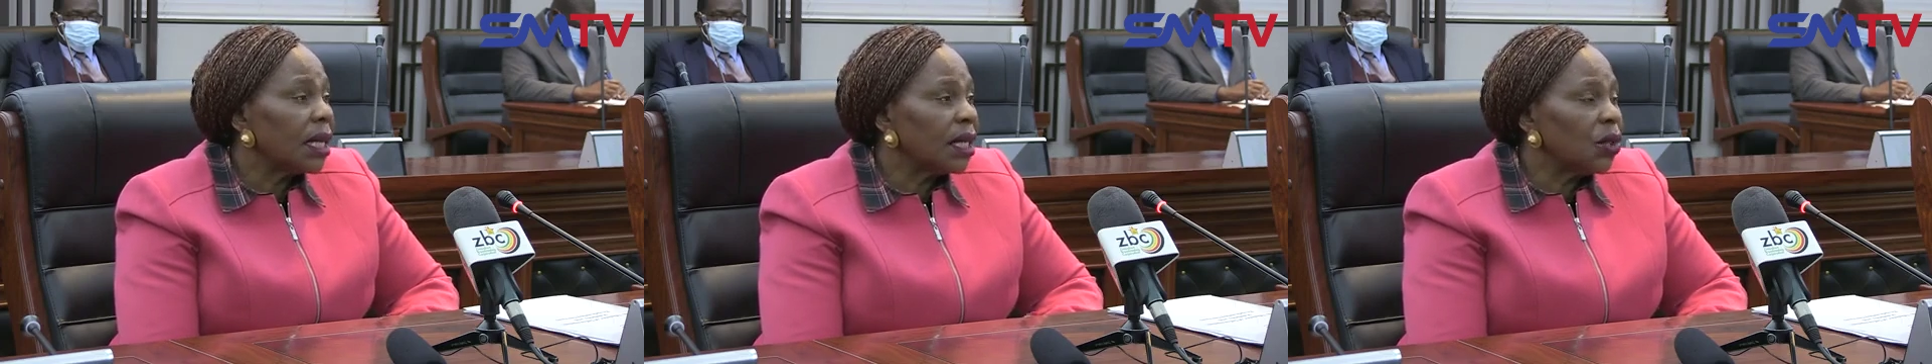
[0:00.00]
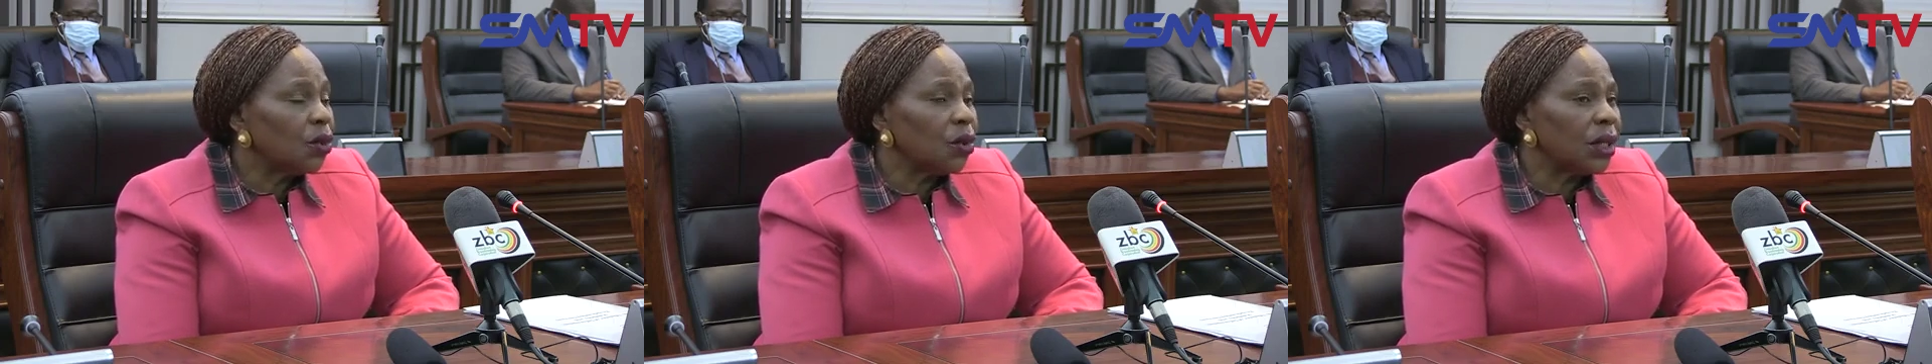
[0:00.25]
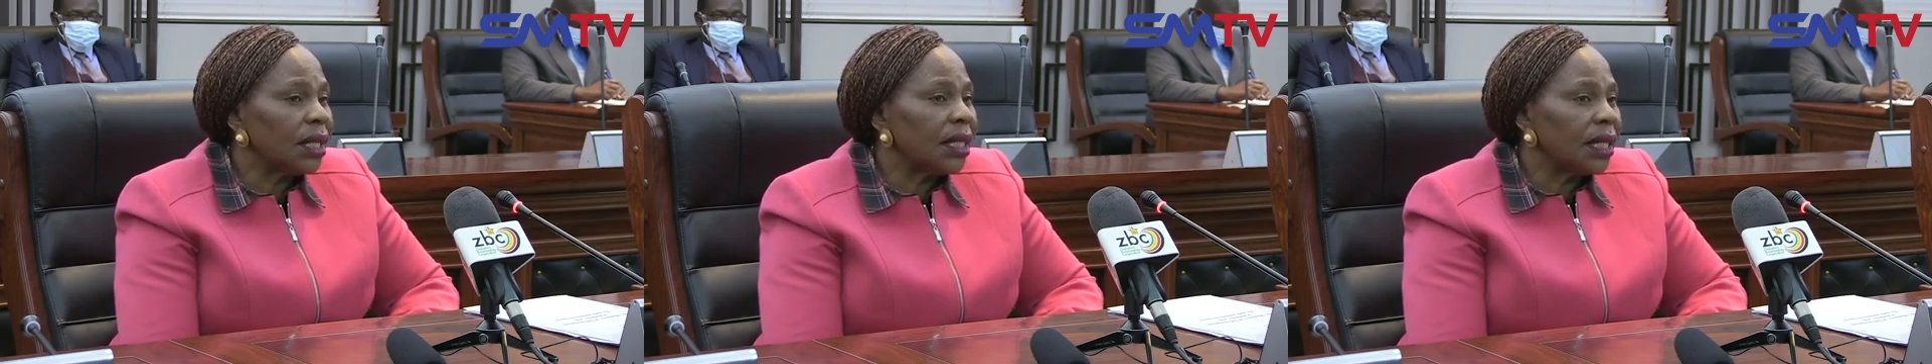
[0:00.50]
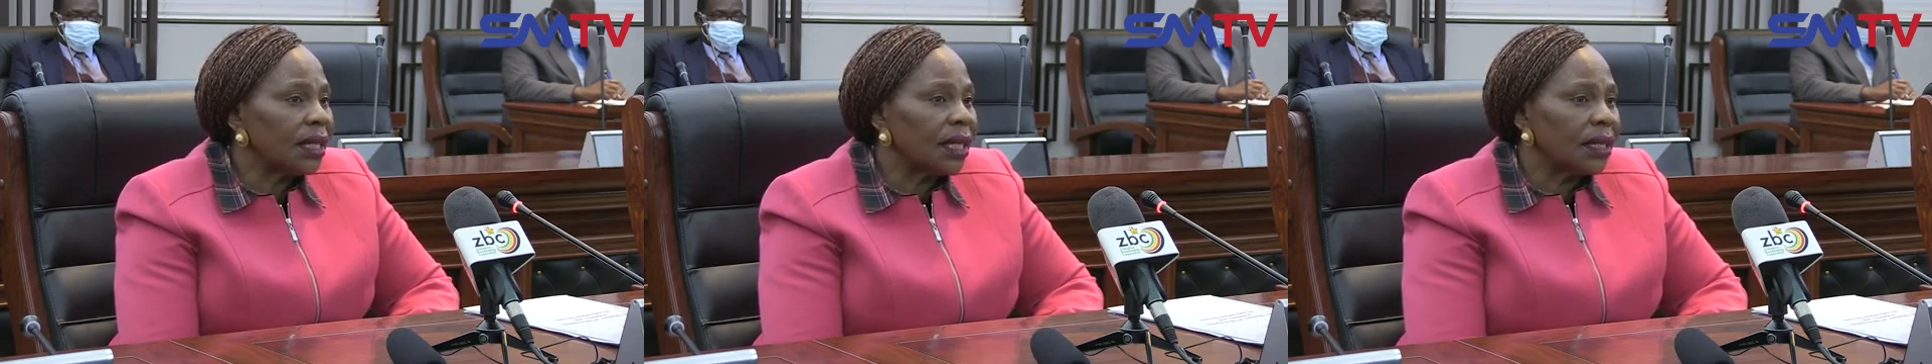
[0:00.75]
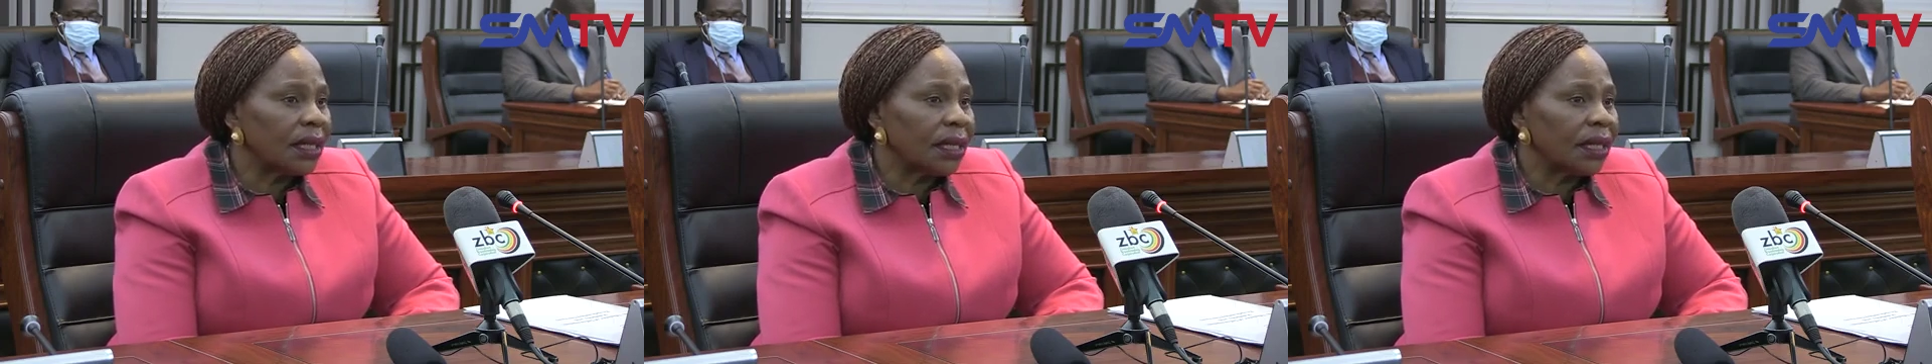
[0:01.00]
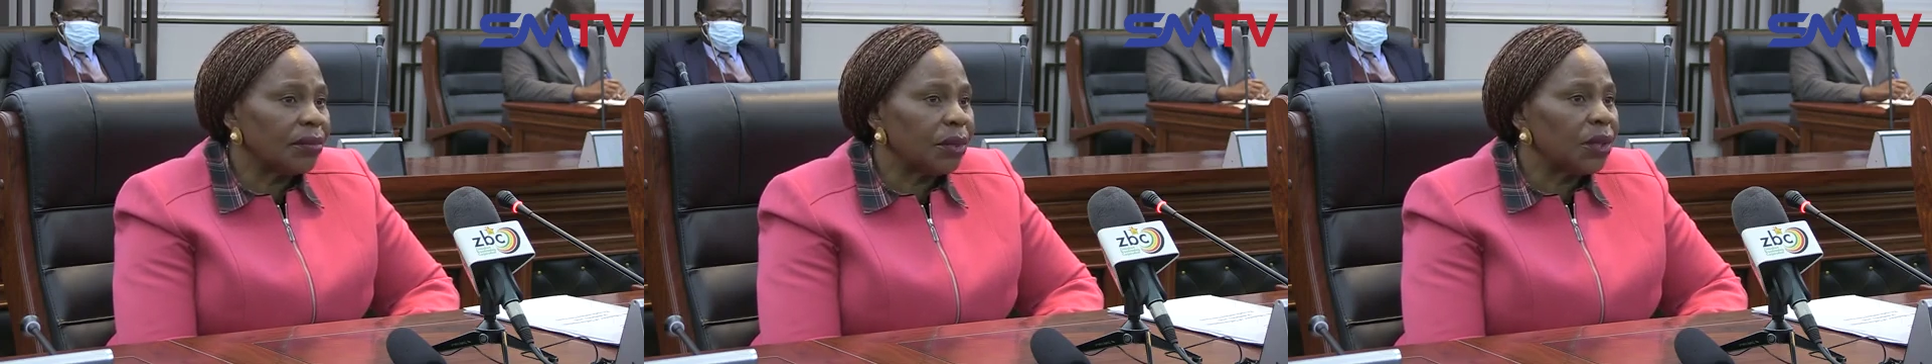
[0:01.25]
reduced
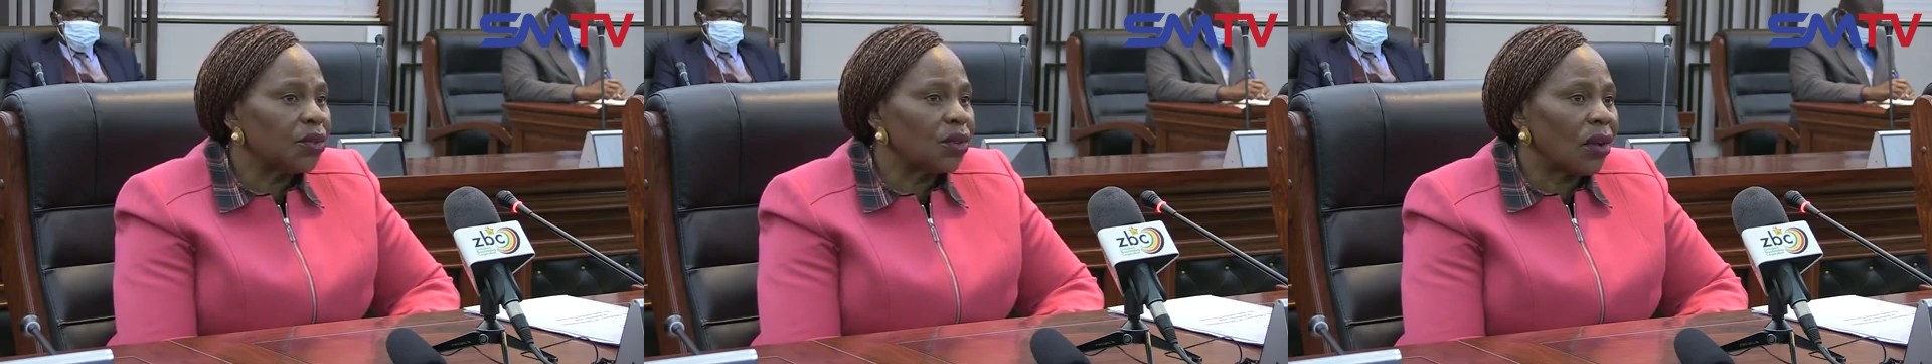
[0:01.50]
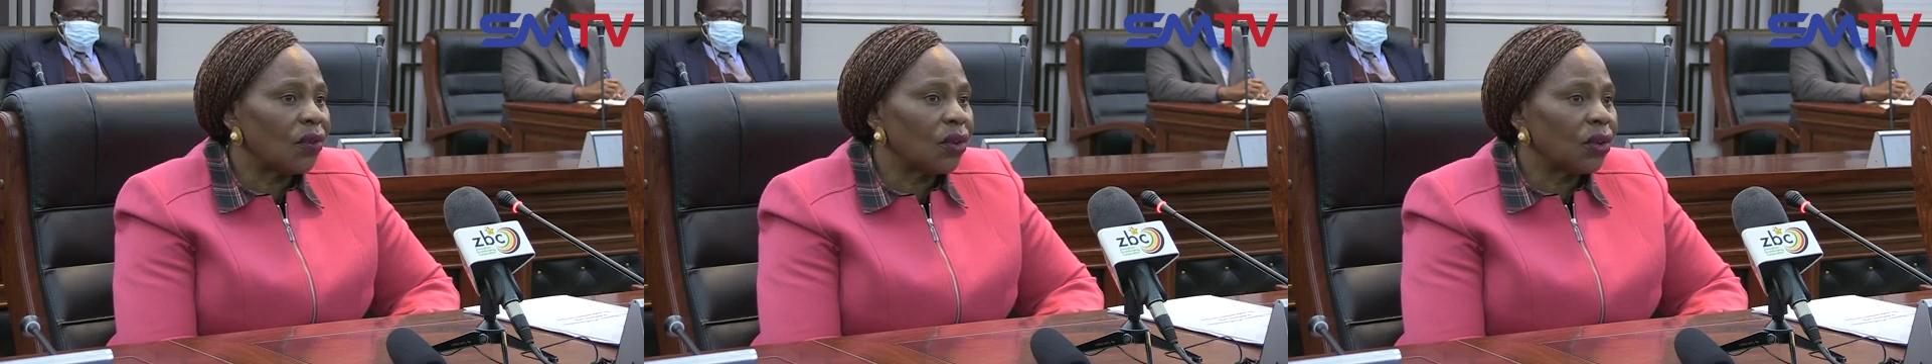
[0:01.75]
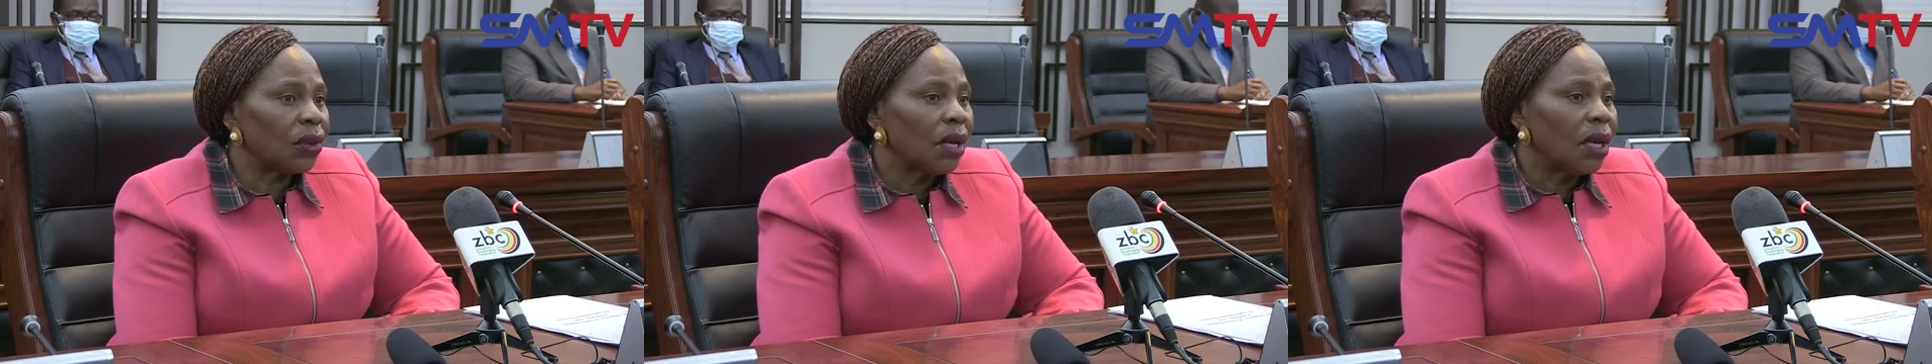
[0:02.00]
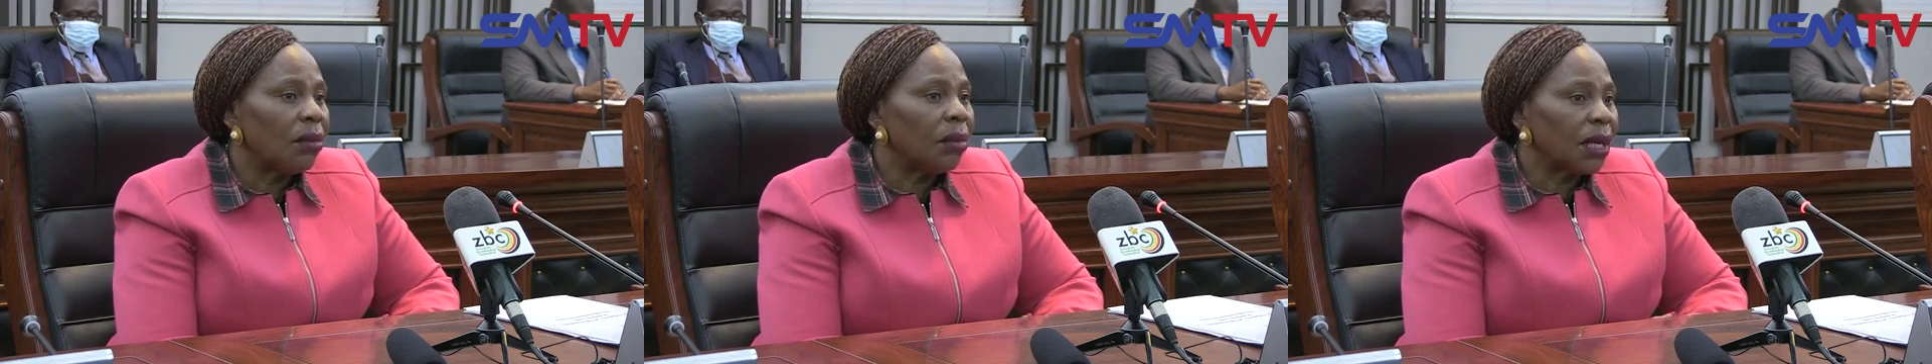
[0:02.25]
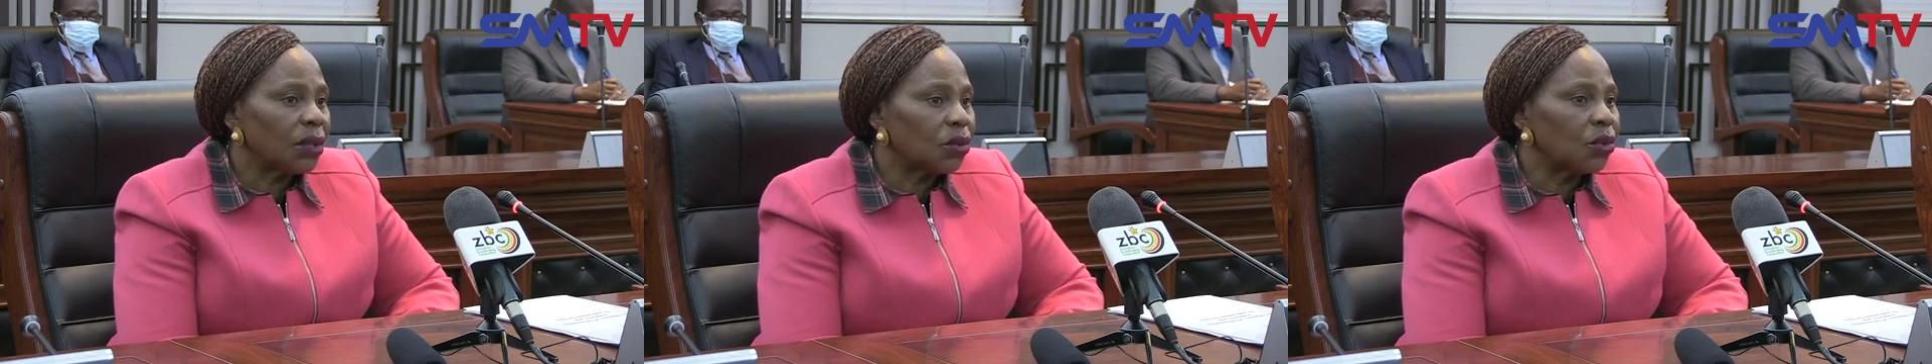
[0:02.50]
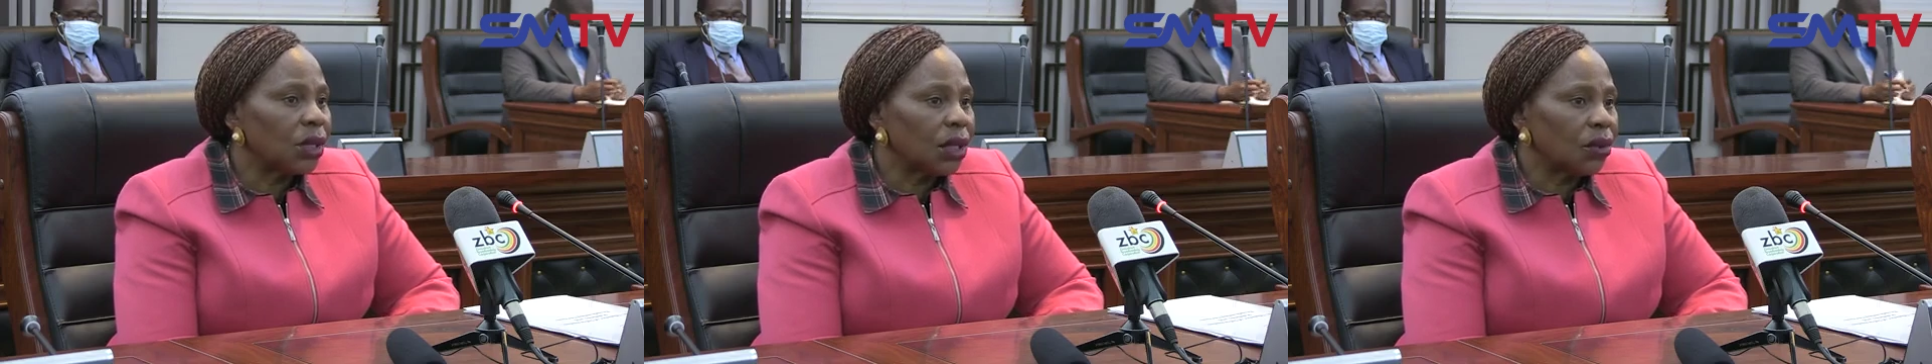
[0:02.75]
distances being traveled by
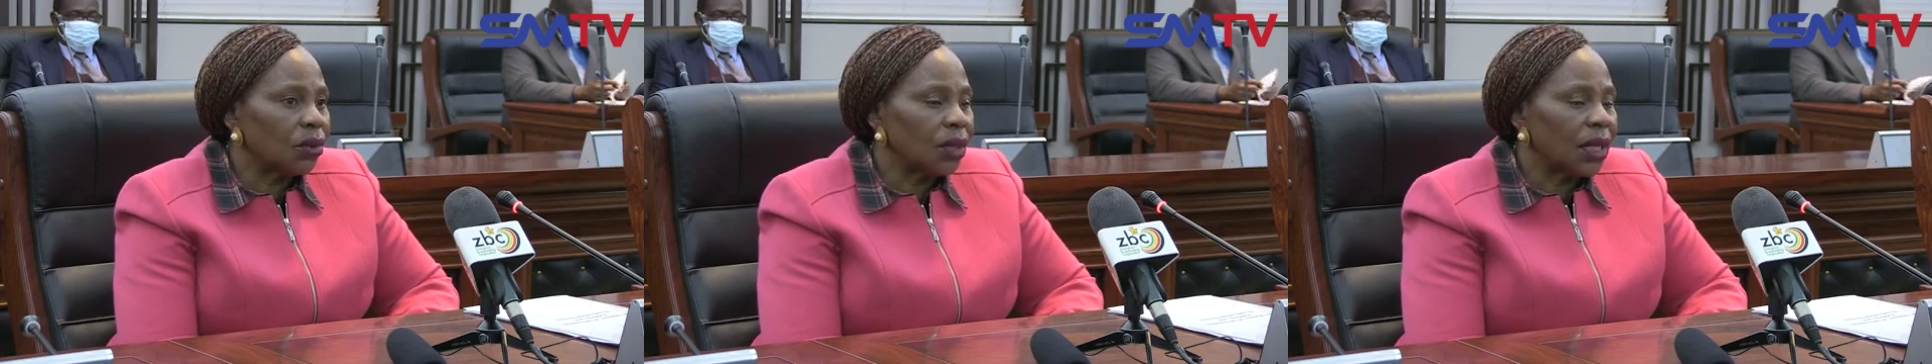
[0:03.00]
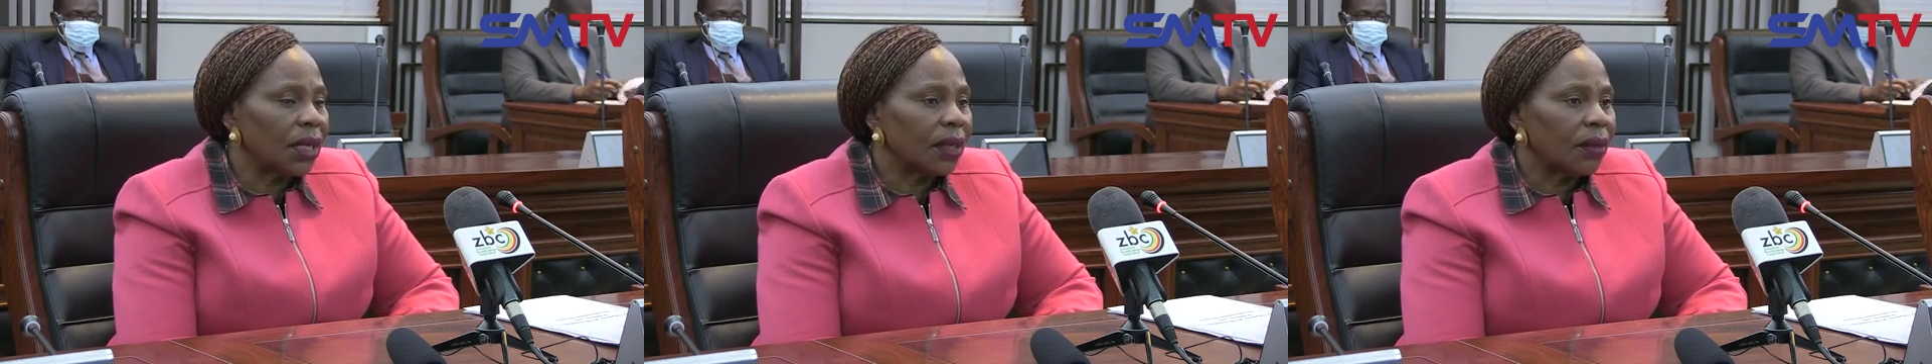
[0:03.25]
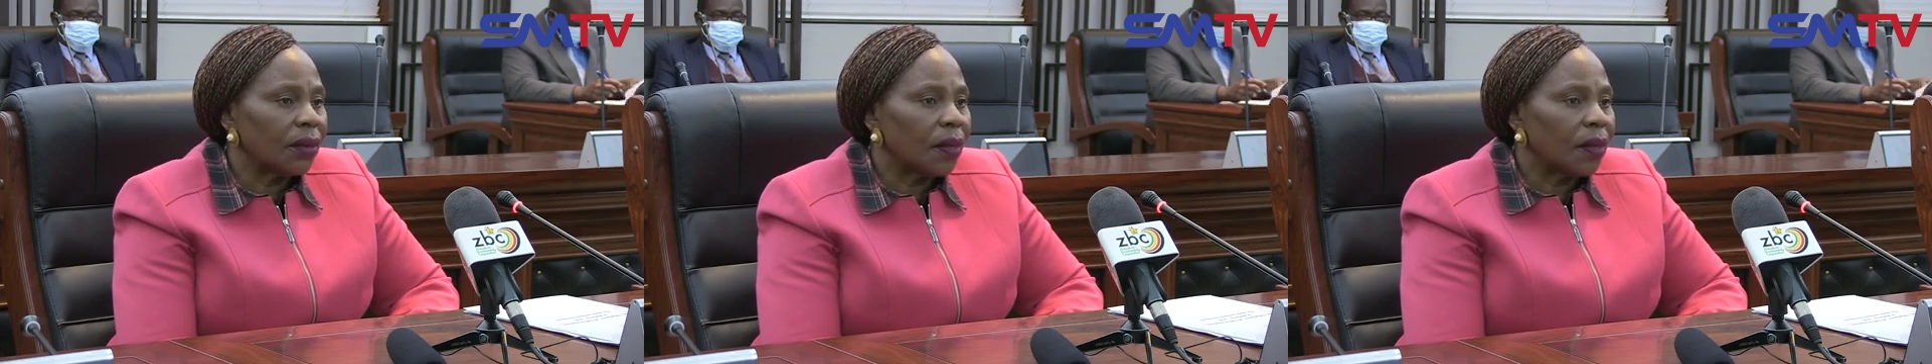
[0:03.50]
school children.